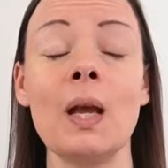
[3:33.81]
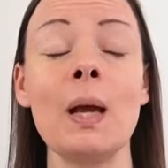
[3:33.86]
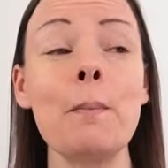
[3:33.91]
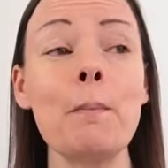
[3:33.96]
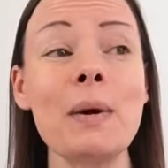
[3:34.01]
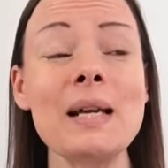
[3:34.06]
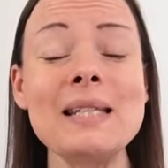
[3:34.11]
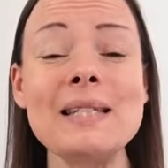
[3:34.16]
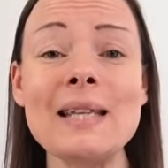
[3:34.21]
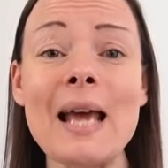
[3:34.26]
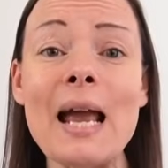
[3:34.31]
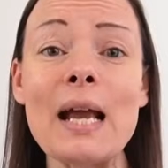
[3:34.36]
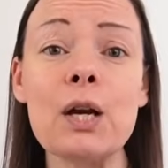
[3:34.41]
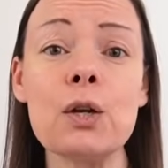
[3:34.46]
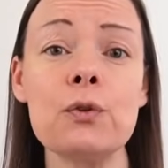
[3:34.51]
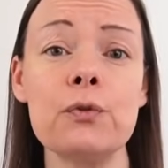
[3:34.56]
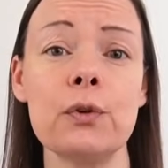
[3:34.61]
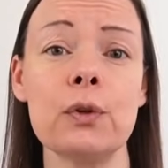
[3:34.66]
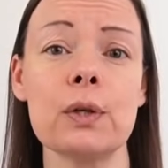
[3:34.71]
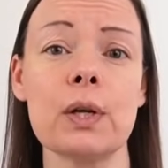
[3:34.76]
My
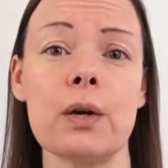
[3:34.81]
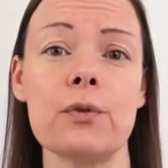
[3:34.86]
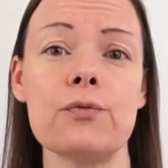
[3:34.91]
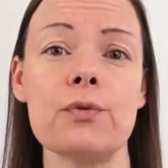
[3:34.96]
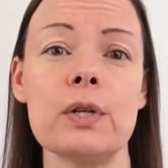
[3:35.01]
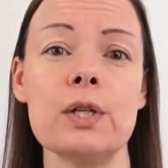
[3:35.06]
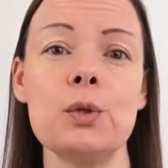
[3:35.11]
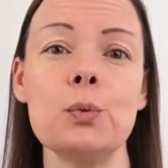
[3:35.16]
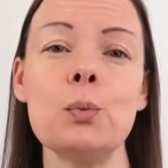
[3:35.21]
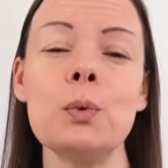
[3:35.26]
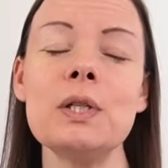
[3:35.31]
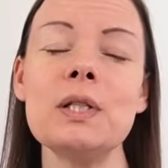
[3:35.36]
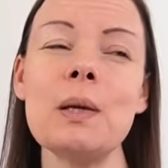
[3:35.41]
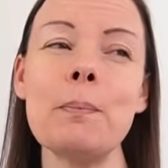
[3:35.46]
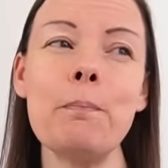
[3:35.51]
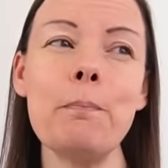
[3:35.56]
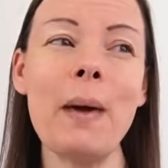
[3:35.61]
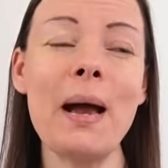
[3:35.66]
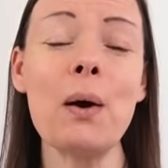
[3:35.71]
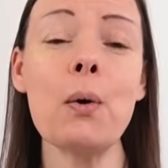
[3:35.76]
second full coverage was
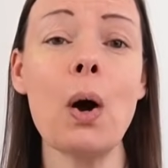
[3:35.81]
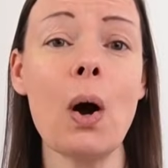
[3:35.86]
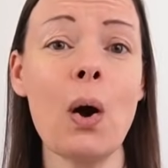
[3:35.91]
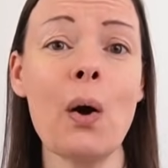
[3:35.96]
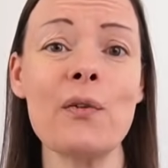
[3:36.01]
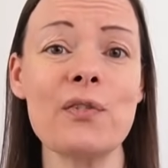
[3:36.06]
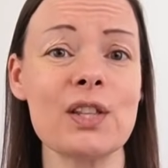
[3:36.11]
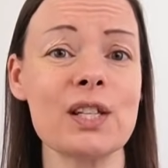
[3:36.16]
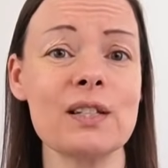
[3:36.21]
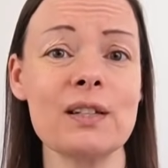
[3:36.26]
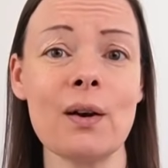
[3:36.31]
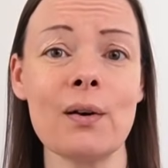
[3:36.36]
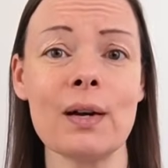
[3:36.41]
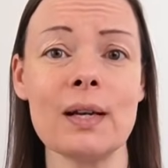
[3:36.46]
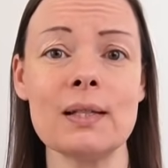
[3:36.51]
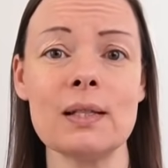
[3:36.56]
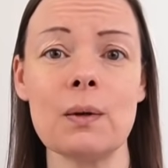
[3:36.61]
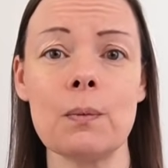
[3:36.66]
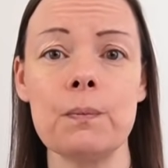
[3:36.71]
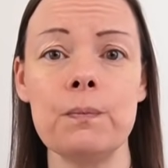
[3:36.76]
about half the
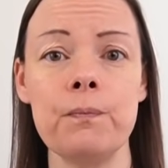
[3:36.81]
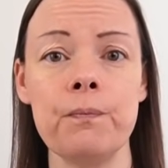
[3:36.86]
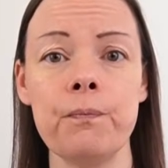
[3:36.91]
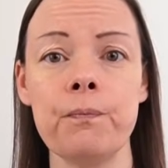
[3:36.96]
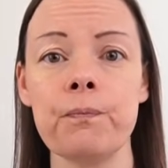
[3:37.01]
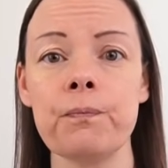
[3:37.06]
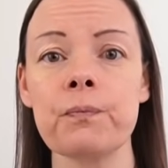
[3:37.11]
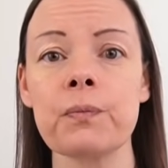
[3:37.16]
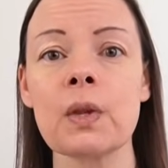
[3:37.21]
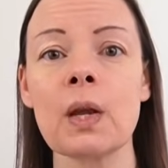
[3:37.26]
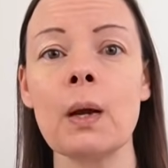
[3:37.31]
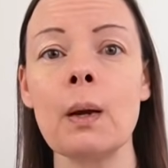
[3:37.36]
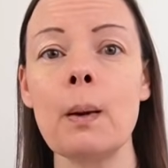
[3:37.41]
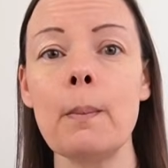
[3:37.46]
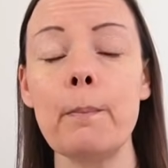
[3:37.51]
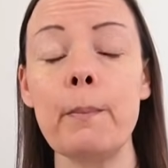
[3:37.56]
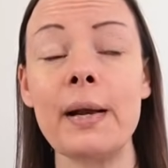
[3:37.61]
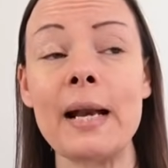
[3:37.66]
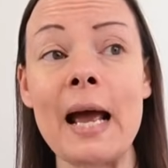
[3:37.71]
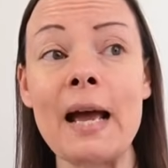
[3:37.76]
size,
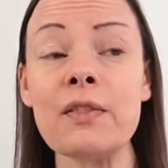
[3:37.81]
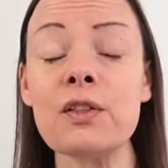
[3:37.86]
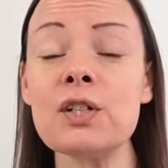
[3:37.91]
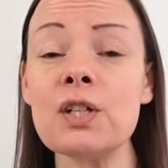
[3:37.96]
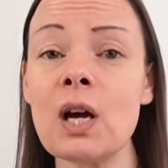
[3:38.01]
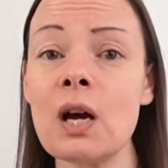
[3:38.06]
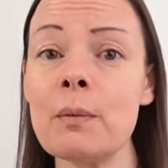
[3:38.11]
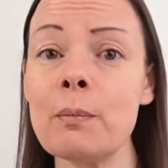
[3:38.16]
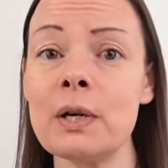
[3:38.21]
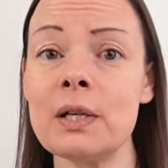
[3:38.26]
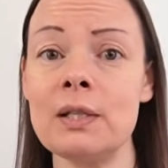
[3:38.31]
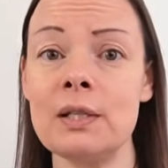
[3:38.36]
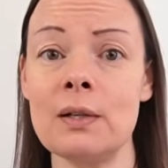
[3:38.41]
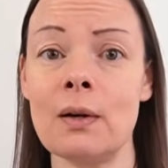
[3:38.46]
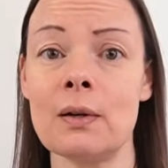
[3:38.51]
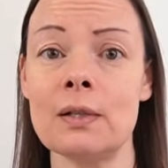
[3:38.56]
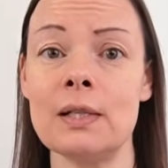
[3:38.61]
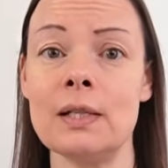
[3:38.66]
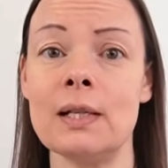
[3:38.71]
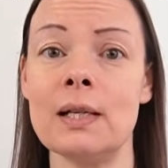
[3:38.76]
but at the time I
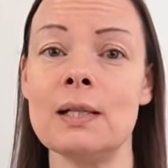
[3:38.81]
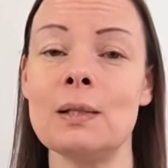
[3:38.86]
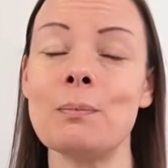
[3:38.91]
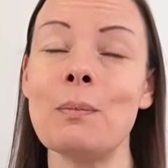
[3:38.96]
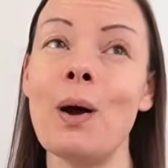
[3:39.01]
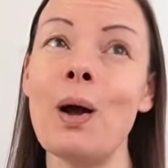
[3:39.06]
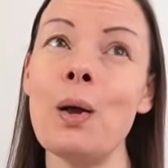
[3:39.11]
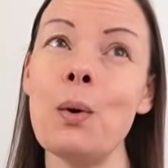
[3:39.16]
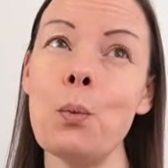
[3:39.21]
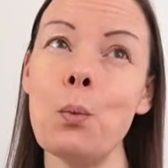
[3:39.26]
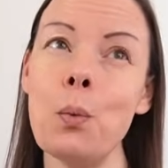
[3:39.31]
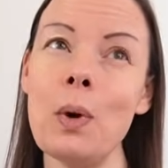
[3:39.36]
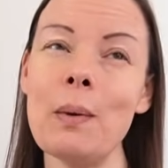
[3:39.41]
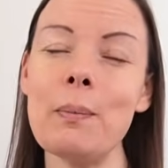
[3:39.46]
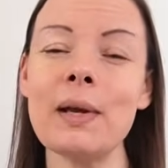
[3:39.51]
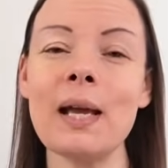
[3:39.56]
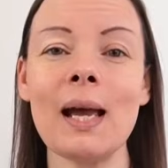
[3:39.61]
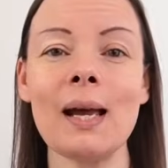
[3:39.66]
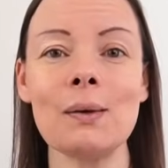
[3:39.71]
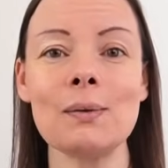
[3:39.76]
started it, my
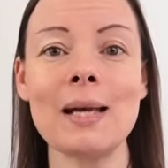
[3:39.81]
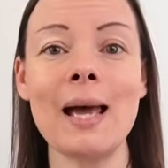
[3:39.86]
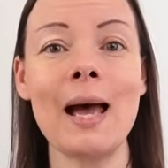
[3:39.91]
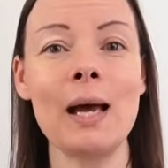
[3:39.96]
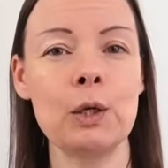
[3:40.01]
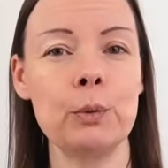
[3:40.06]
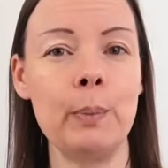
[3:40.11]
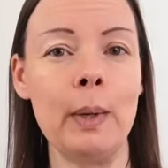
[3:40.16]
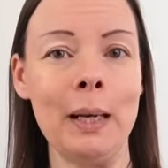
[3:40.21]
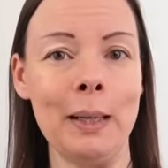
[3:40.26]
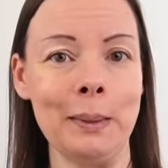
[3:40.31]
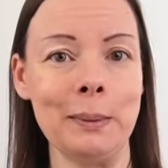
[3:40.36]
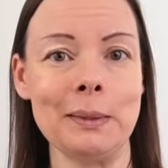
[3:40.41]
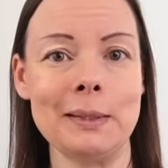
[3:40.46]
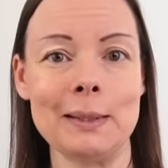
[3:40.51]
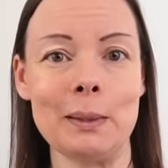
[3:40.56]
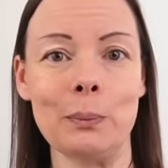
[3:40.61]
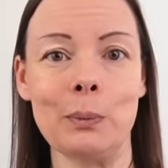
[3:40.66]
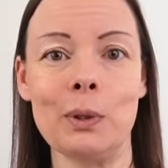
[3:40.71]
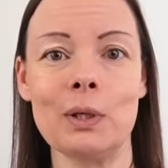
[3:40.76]
whip count had ballooned
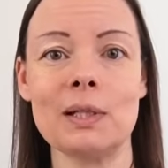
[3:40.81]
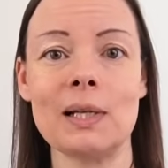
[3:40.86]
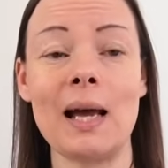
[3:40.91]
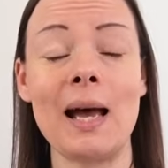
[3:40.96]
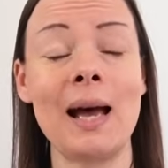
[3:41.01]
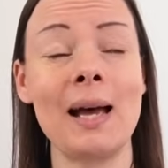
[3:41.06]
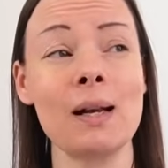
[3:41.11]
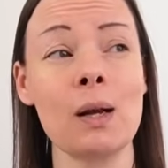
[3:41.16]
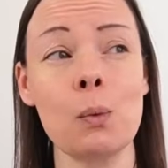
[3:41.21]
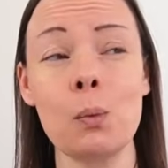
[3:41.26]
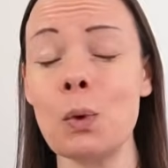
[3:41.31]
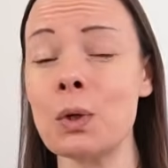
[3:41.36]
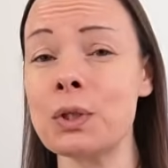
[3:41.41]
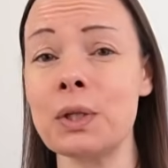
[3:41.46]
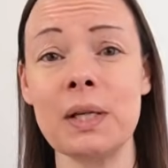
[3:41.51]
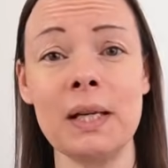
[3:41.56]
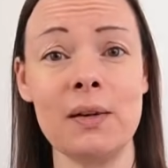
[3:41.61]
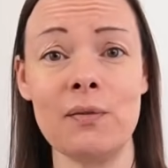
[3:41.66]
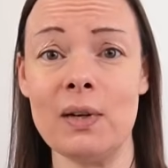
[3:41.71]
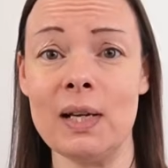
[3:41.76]
somewhat and I
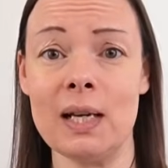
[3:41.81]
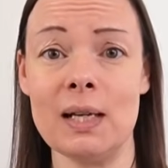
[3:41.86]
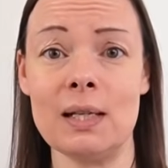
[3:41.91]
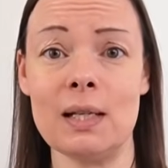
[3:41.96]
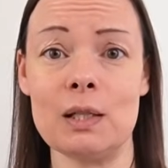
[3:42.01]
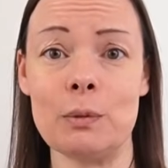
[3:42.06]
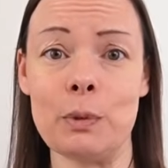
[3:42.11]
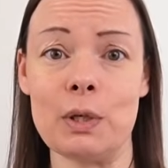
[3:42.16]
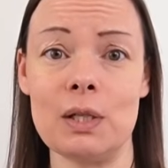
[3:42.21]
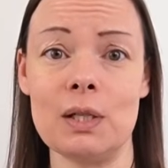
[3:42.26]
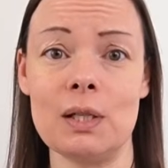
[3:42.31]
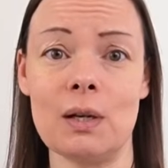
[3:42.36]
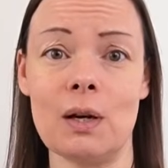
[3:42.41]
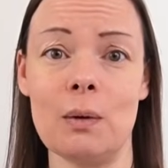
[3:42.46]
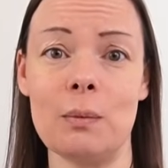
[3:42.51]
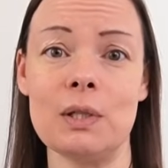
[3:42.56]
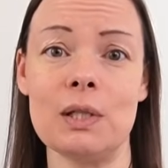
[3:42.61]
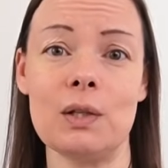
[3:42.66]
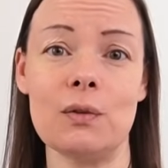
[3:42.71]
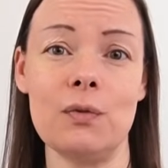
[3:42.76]
wasn't giving it as much
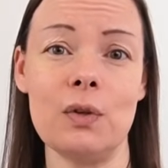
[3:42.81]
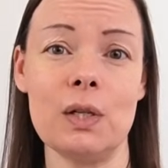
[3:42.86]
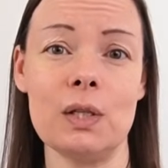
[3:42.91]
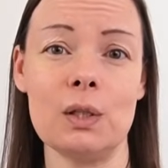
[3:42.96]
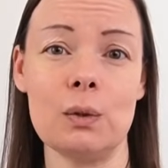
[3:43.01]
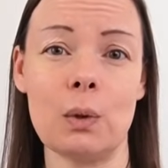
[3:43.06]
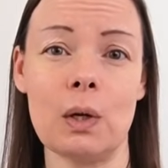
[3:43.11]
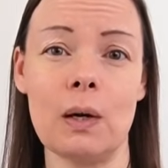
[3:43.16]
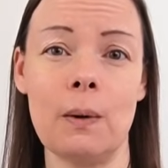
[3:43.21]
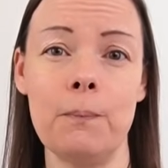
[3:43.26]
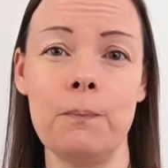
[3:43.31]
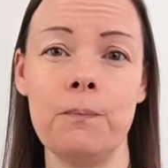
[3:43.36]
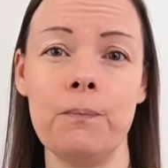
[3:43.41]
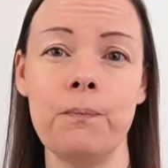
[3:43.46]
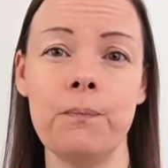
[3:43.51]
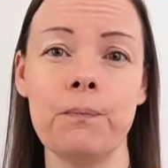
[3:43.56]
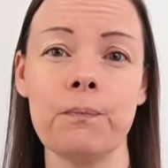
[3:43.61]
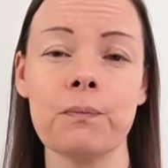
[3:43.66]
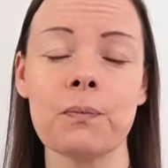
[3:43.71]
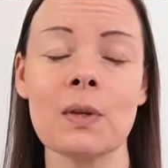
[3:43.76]
time as the first one.
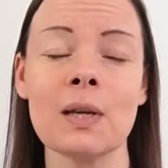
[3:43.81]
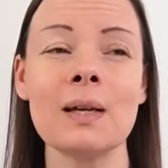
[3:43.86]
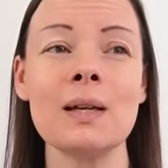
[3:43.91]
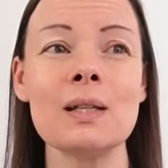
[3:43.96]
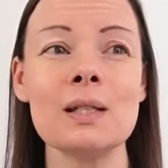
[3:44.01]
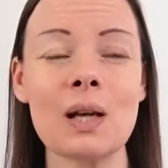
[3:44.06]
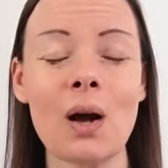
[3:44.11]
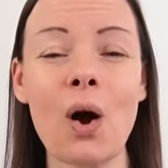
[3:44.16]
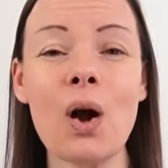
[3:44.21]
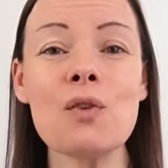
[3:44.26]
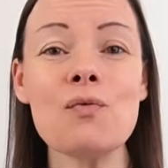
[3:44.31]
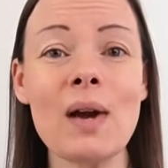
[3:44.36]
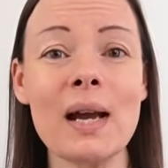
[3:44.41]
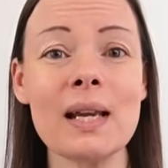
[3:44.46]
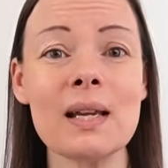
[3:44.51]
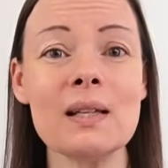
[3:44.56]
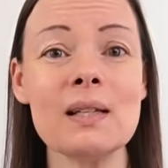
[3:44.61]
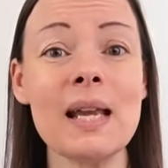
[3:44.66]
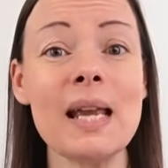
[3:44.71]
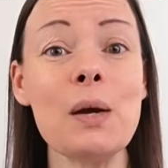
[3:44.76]
So I
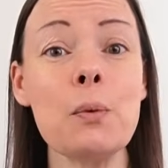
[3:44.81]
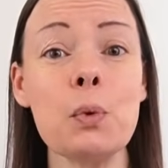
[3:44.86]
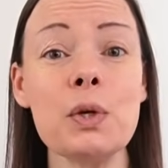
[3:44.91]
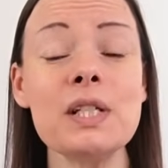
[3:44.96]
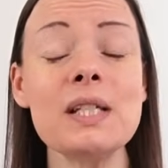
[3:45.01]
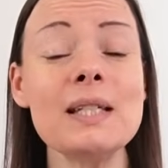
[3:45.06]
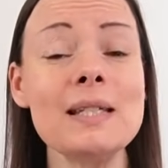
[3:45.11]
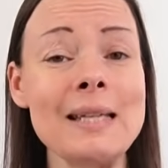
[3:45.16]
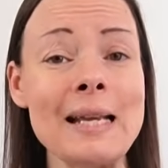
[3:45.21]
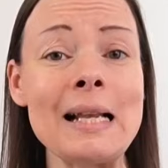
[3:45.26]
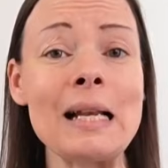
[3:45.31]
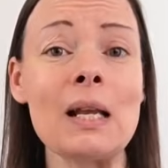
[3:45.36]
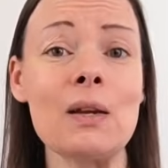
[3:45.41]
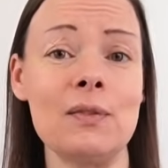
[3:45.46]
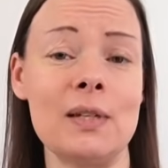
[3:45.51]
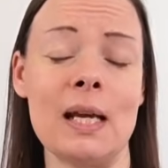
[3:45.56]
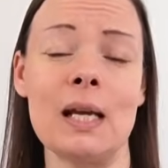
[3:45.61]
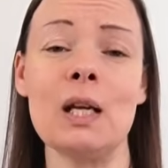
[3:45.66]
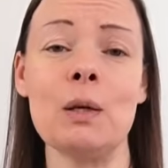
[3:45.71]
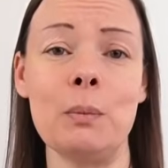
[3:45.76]
reckoned it would still have
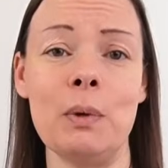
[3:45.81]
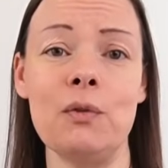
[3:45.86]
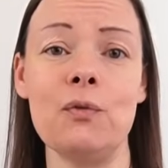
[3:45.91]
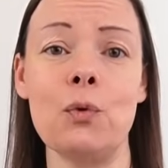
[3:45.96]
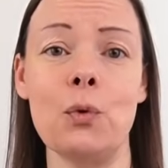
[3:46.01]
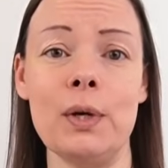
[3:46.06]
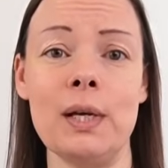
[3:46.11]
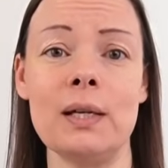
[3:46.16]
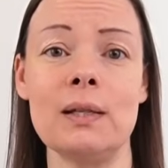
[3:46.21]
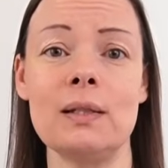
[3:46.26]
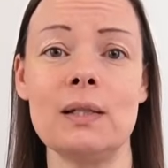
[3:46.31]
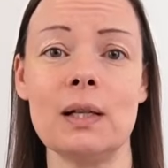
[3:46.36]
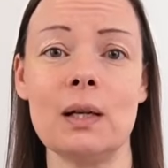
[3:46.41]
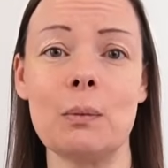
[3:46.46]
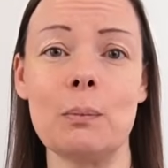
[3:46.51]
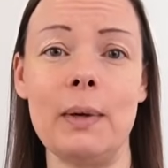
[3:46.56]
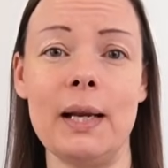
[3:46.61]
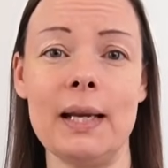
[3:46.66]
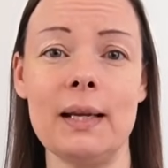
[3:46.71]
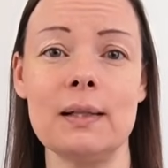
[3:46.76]
taken me 4 years to
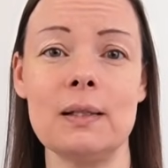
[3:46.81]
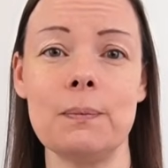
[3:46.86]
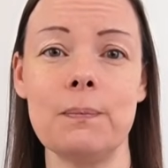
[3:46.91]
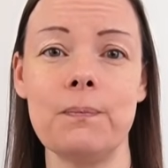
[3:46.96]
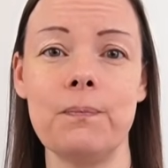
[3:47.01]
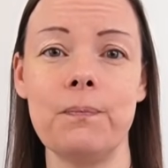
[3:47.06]
complete.